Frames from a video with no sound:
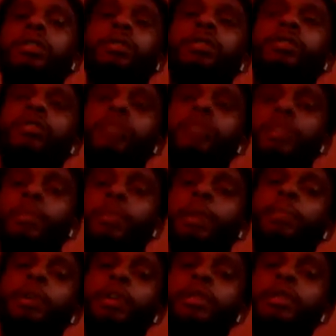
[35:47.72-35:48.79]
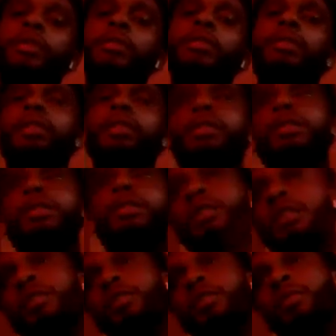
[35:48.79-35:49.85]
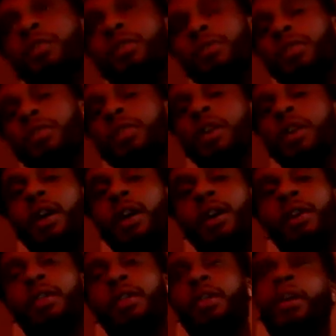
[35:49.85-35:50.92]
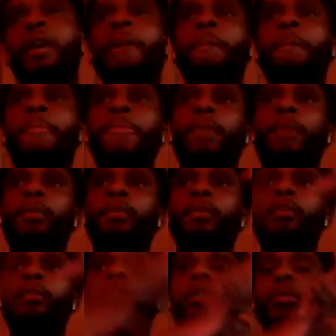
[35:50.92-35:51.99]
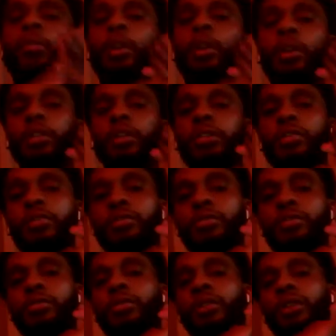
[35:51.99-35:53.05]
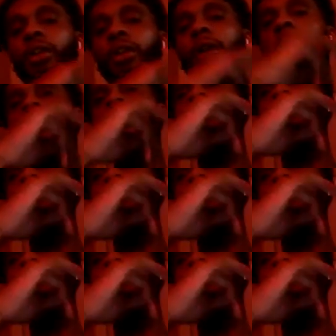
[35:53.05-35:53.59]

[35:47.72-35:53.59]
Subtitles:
or don't see my page either because it tell you when you run an ad who you want to market it to and how many